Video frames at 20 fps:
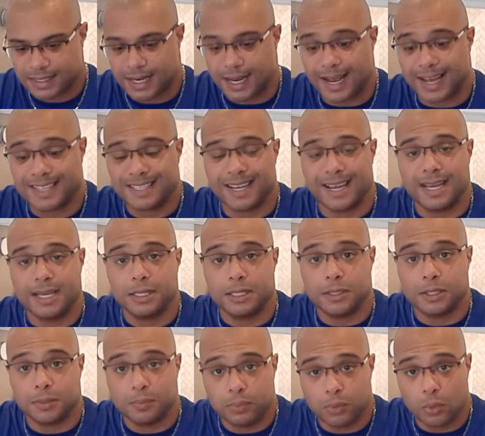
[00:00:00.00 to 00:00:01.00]
has a
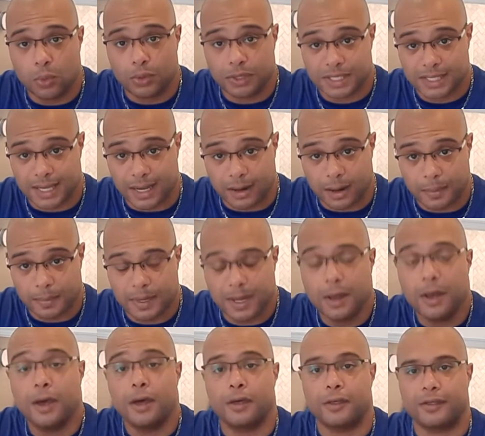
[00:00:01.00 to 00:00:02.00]
spool setup
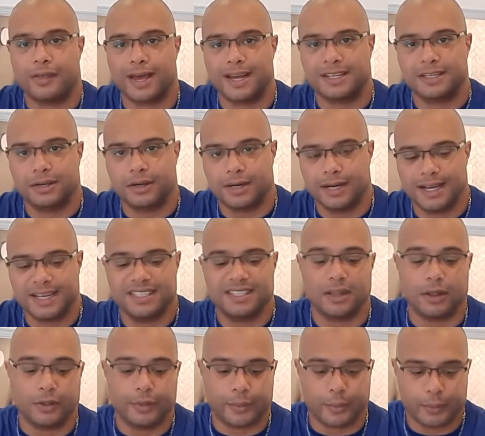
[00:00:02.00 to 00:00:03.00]
that connects
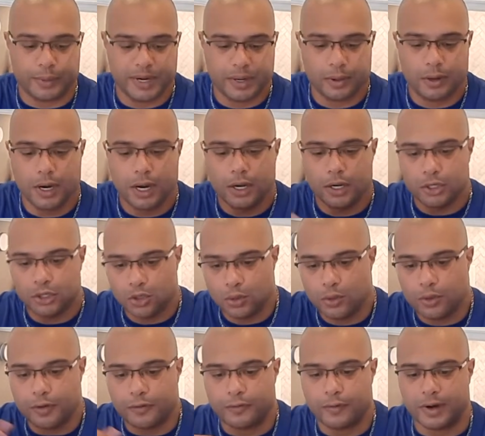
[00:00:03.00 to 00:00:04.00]
the rear to
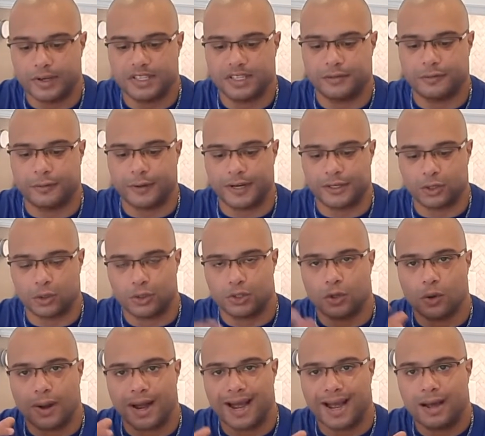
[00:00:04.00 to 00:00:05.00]
the front differential.
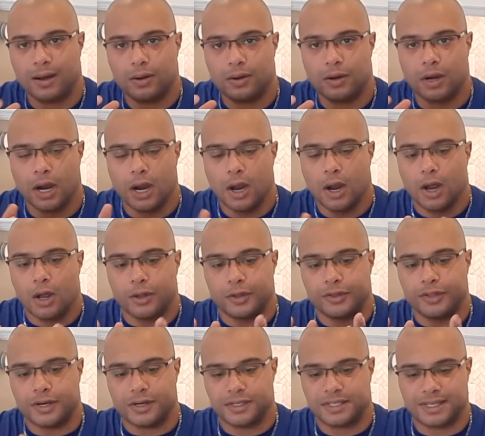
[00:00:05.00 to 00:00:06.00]
So how
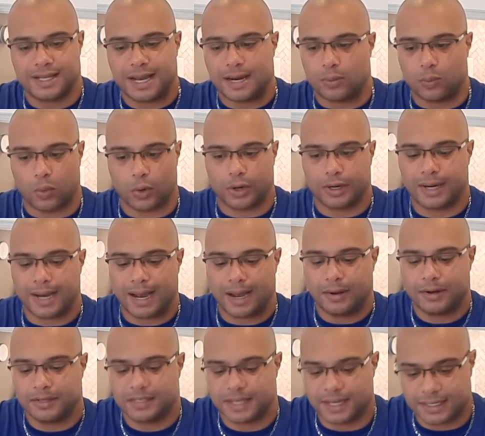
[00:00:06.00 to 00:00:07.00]
does that work? How
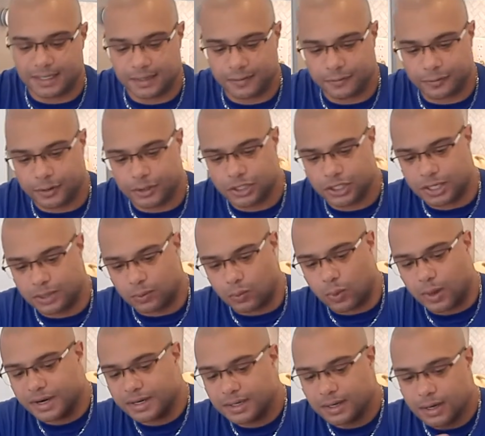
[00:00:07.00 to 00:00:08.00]
does that differentiate
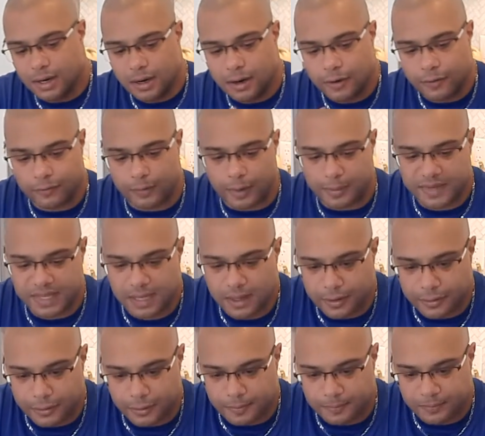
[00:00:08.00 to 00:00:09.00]
one from the
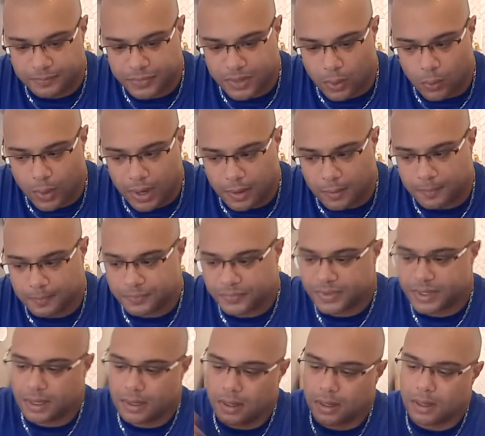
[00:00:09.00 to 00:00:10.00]
other? Well,
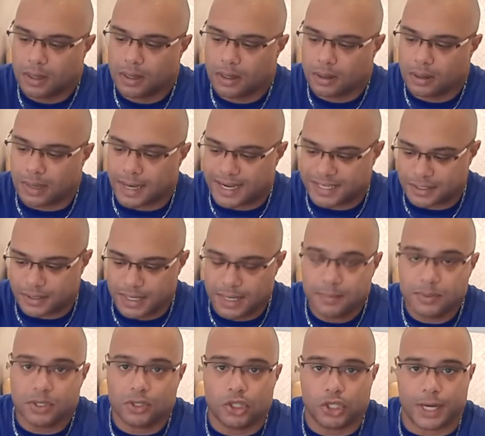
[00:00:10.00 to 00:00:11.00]
as the name
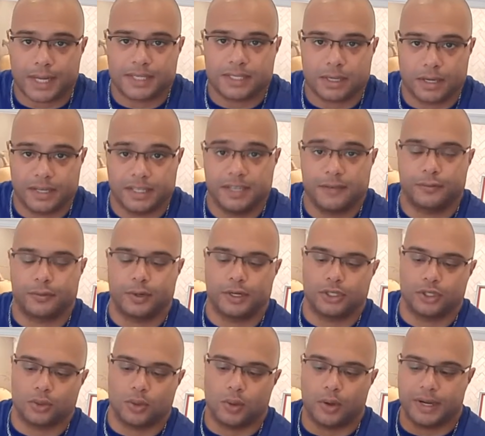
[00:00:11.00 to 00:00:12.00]
suggests, a
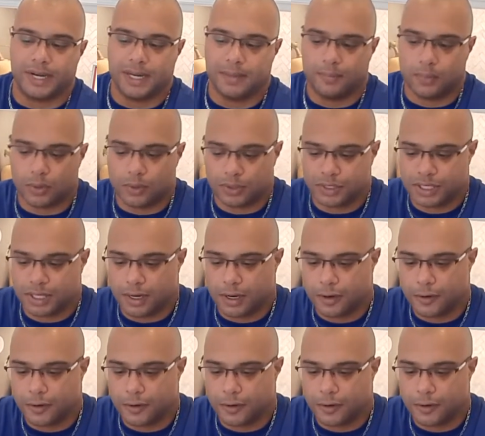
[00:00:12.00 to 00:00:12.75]
differential enables